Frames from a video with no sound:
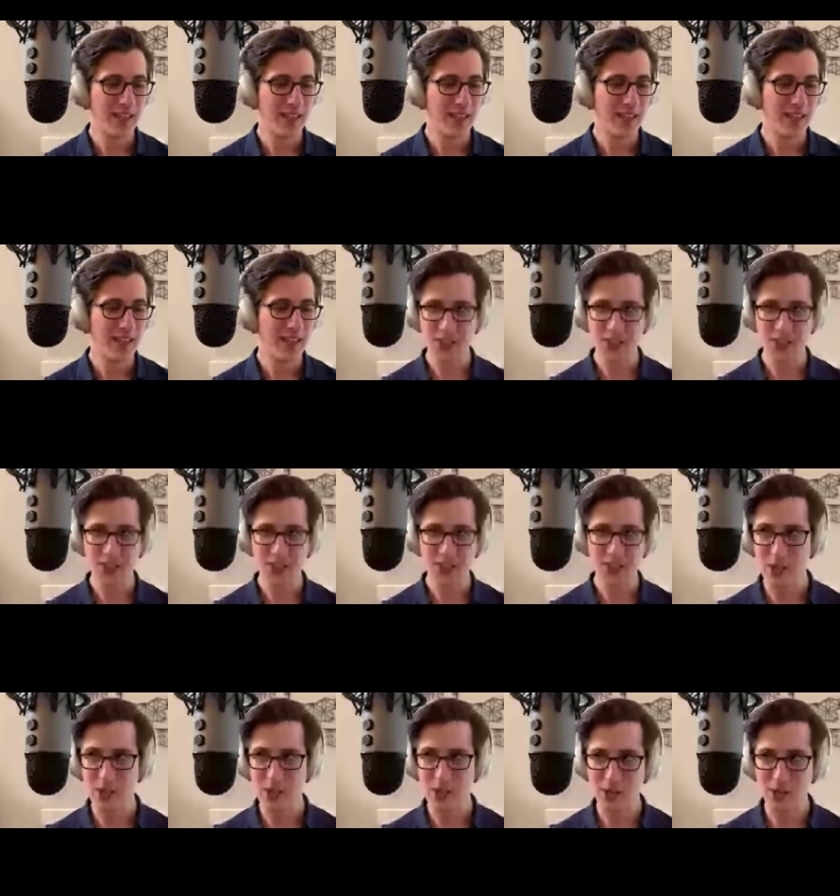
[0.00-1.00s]
this
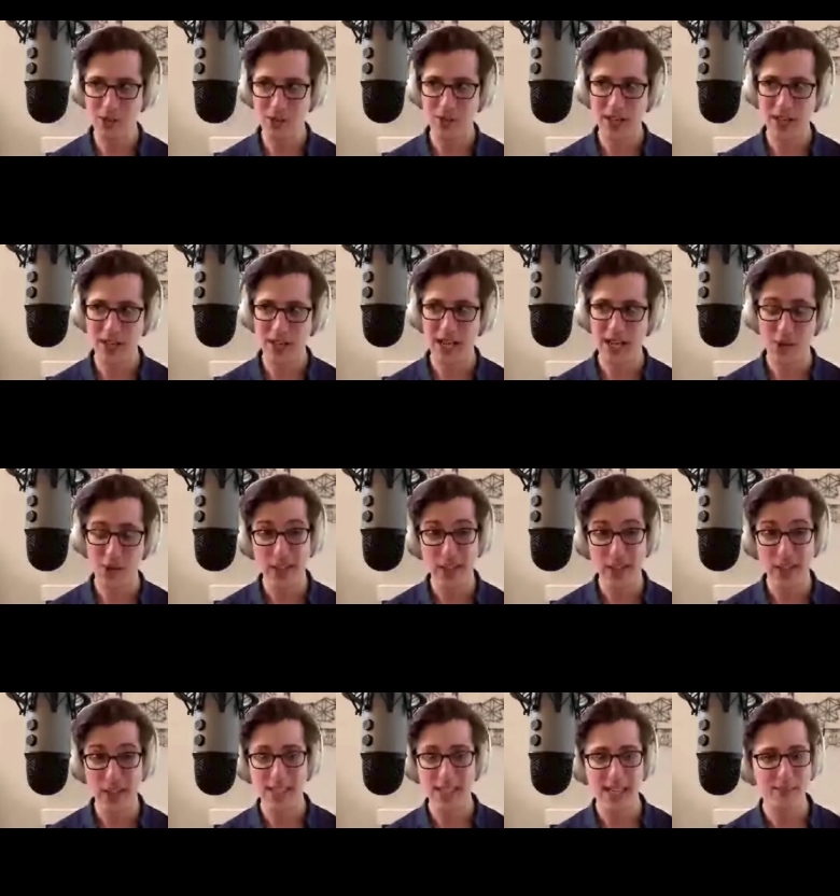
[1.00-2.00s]
debuted around
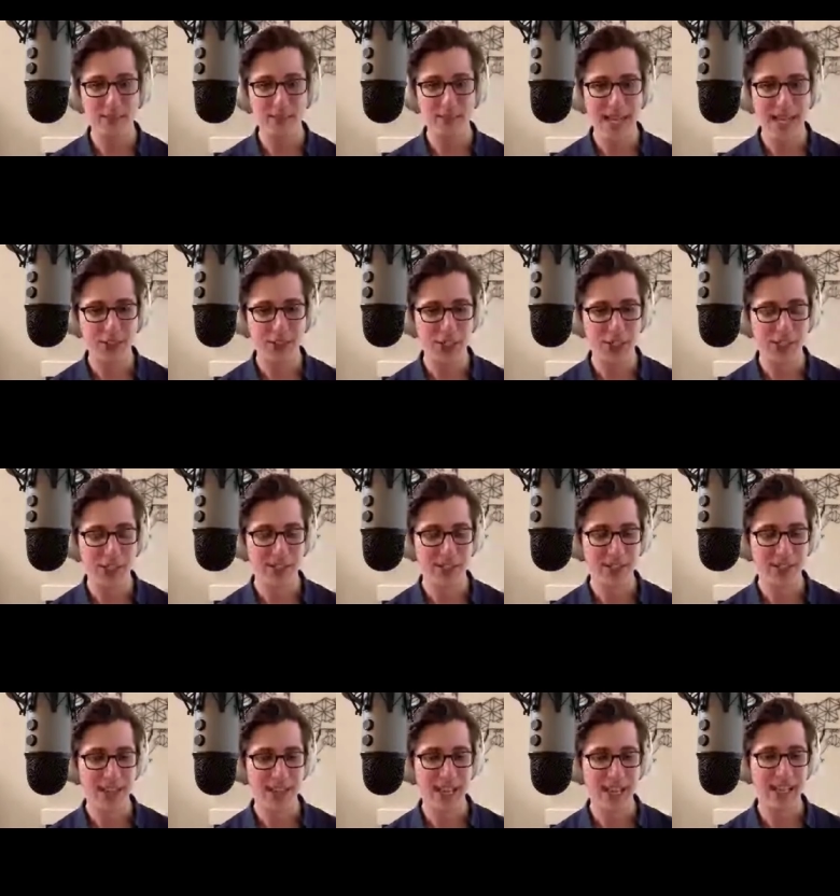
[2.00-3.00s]
this time last year
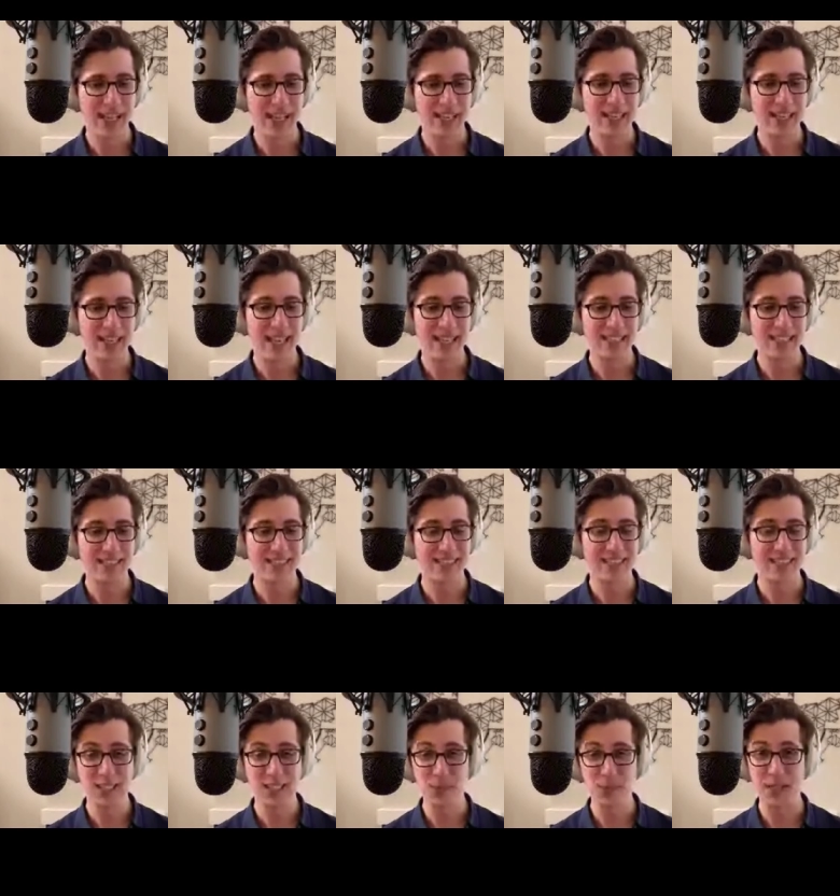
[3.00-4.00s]
and has
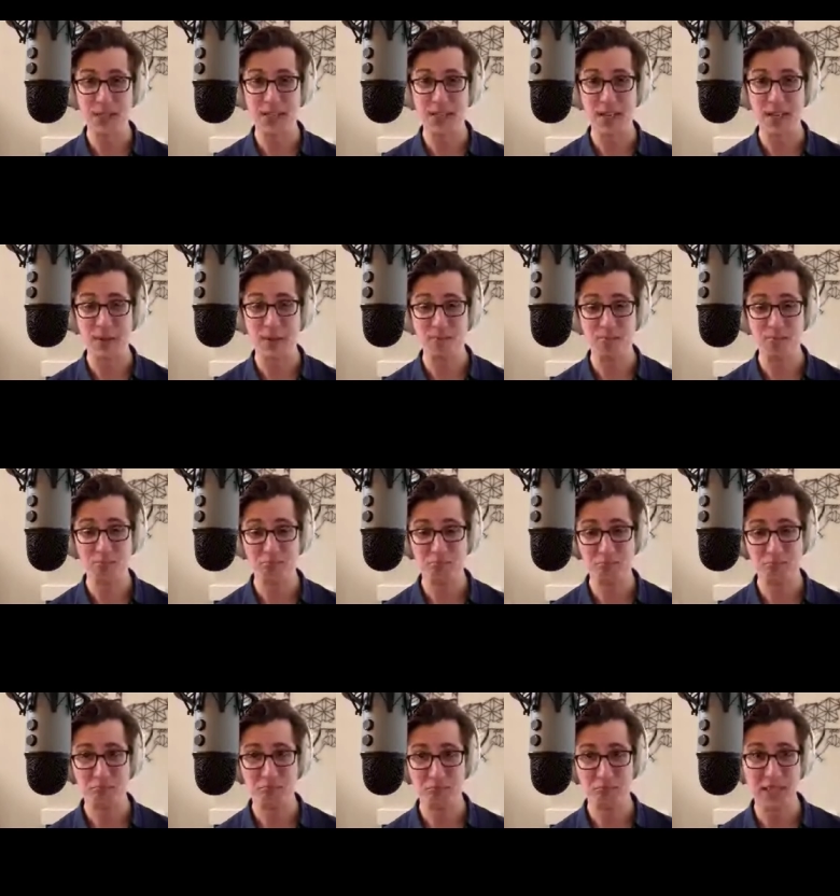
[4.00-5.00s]
since become
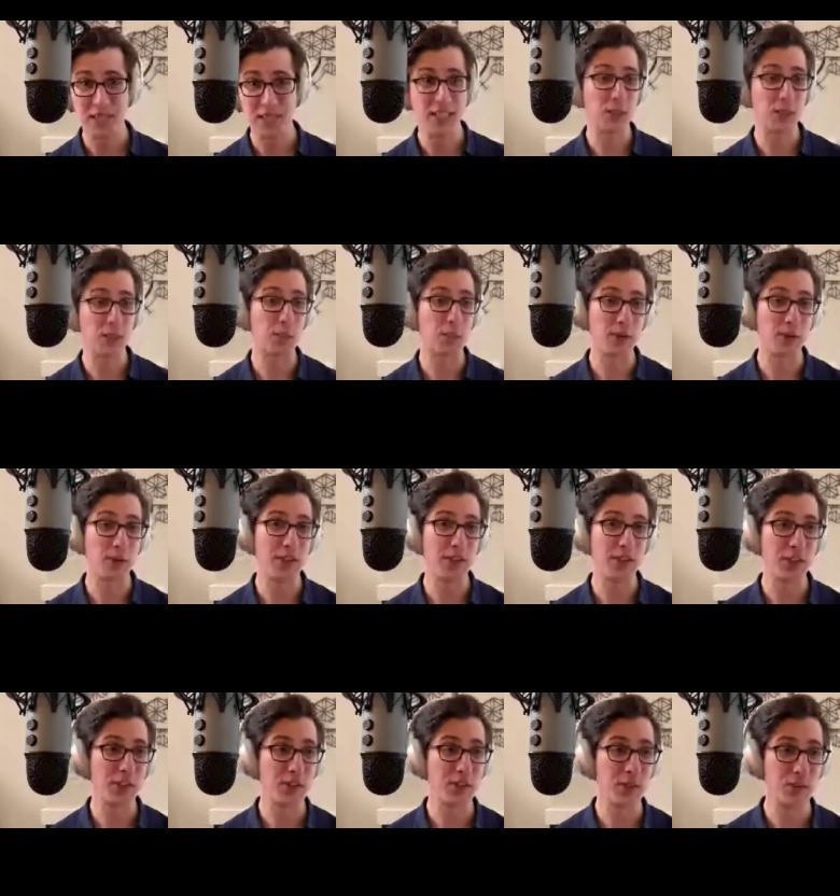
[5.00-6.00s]
the
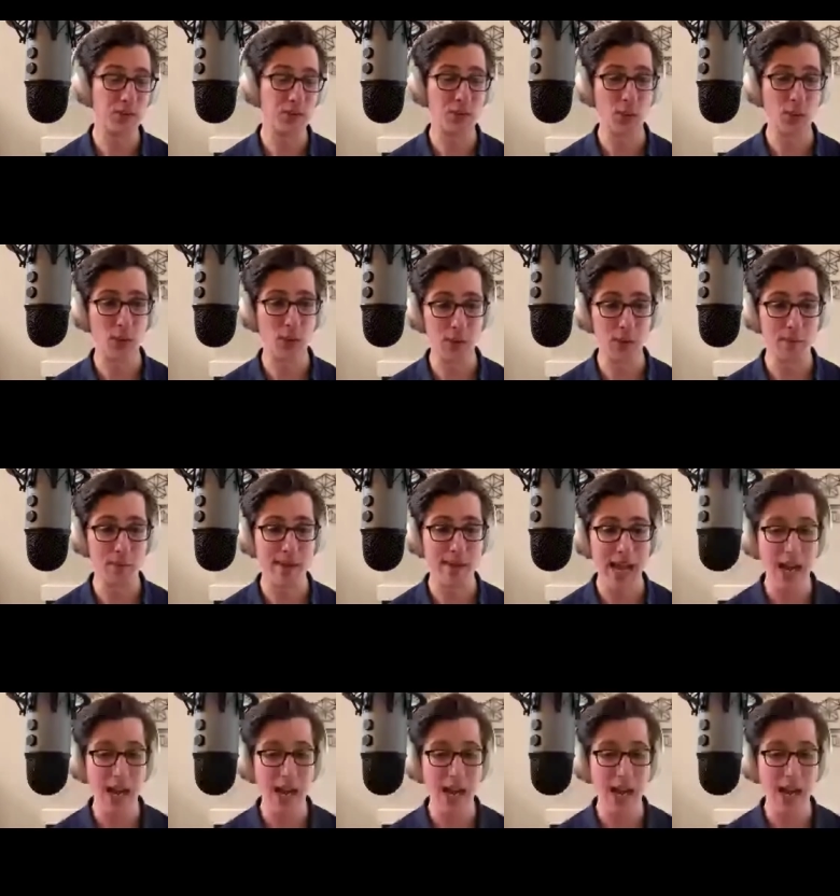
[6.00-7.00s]
inspiration for
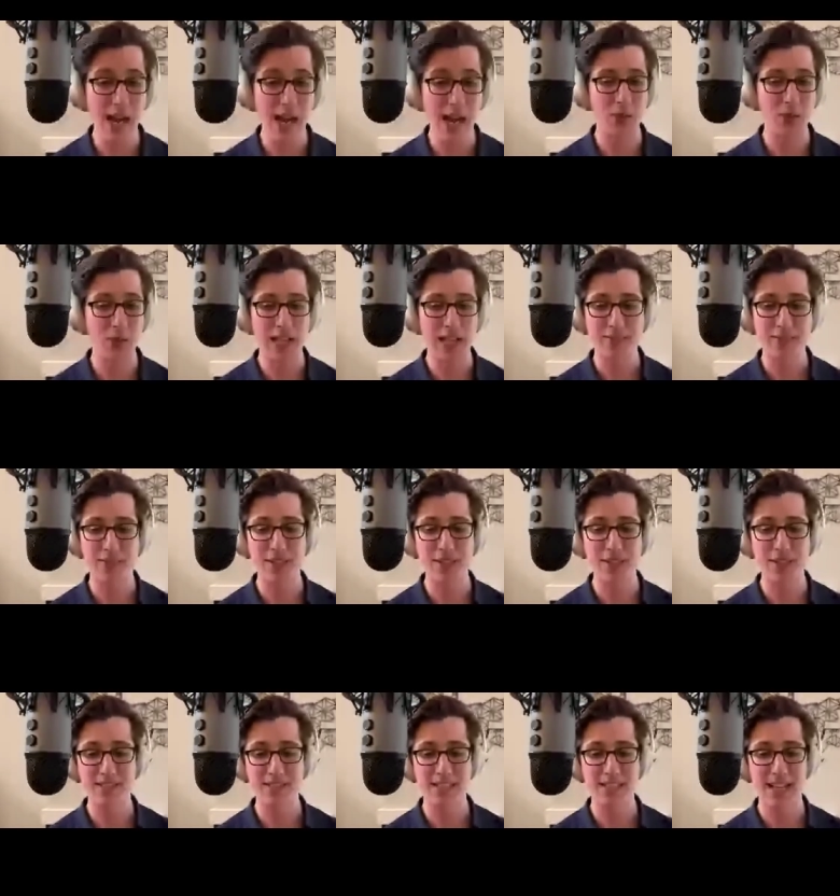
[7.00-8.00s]
MAUI. So a lot of
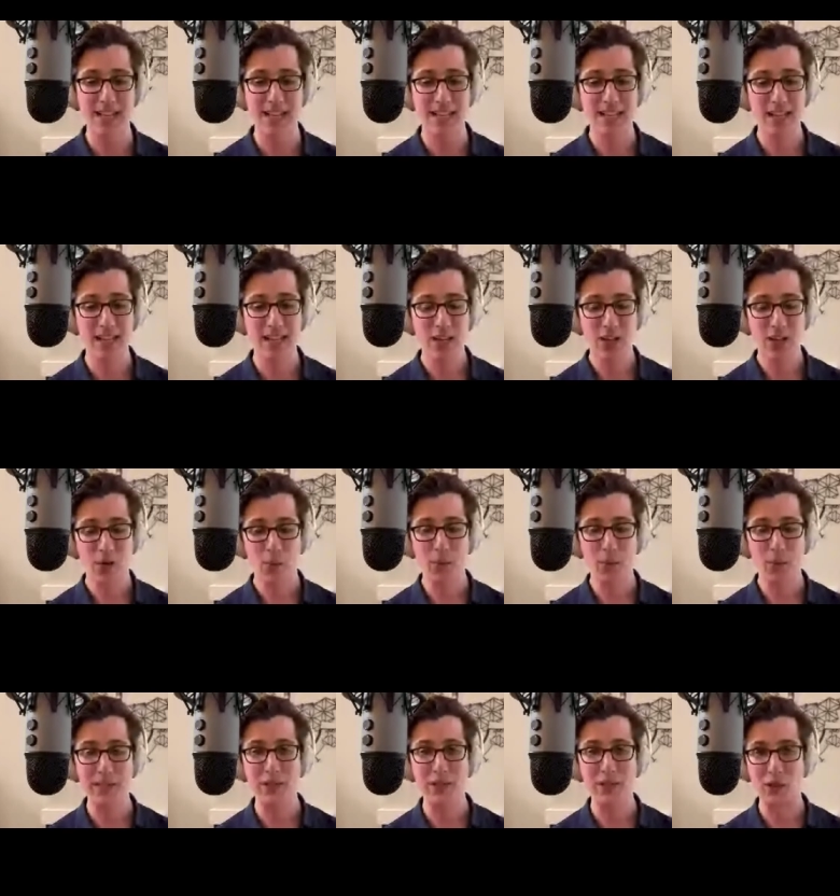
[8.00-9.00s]
things that
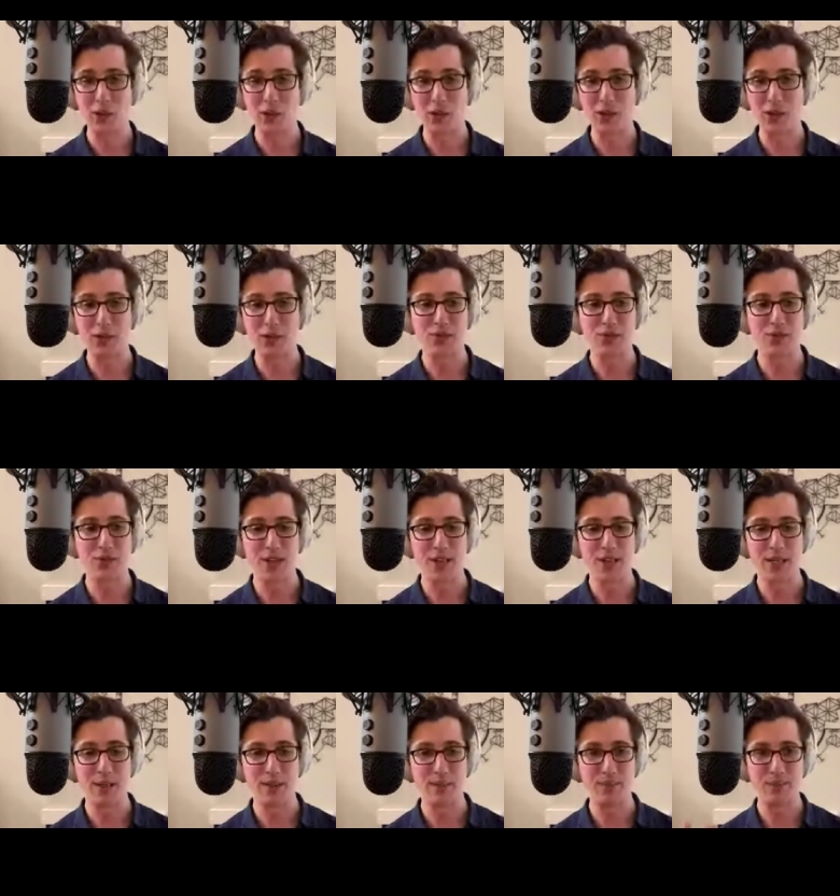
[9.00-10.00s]
we learned
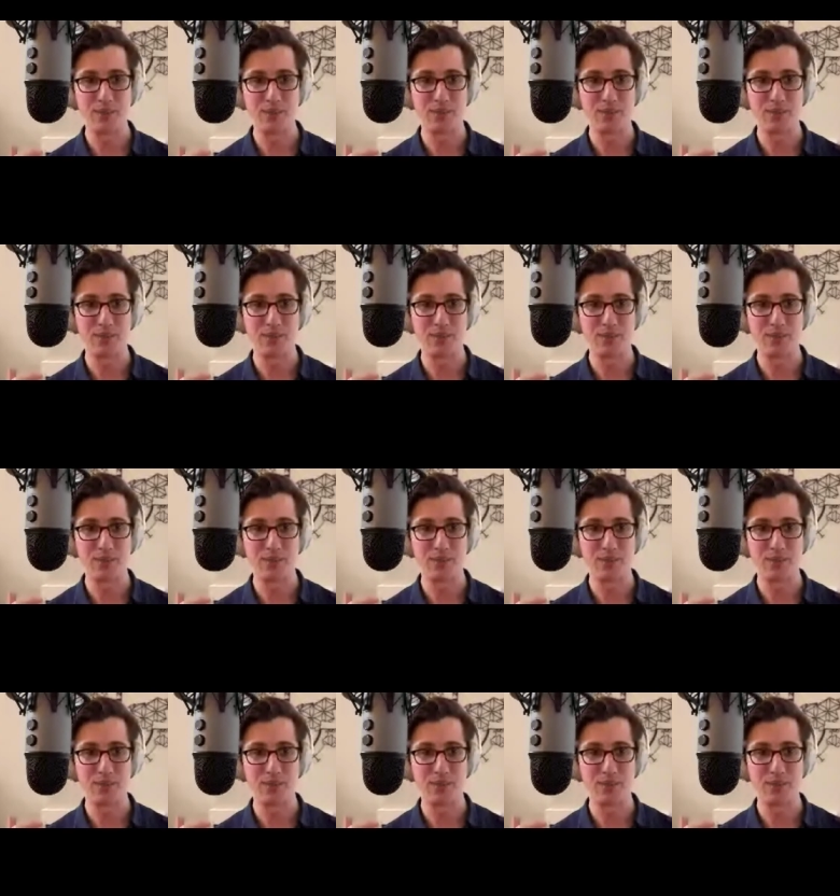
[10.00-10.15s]
from